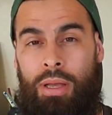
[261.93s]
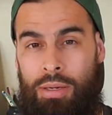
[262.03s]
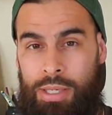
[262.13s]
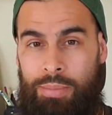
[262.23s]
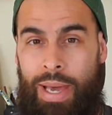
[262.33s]
I'll
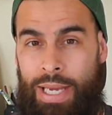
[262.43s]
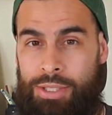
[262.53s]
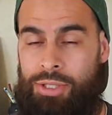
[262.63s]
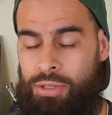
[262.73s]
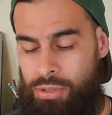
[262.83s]
get back
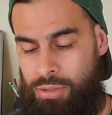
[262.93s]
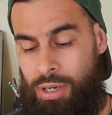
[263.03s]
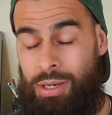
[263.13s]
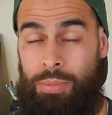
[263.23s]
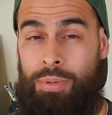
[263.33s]
to you
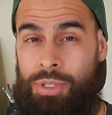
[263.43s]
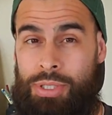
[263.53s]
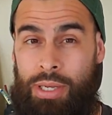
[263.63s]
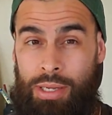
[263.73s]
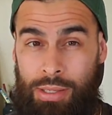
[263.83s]

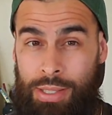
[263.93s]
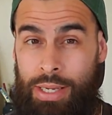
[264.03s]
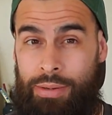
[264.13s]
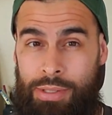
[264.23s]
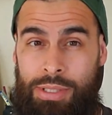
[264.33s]
100%
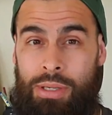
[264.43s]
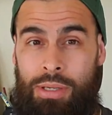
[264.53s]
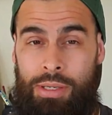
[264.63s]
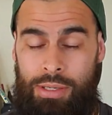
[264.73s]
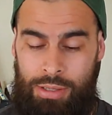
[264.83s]

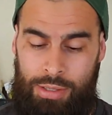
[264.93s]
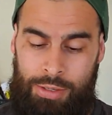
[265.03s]
guaranteed.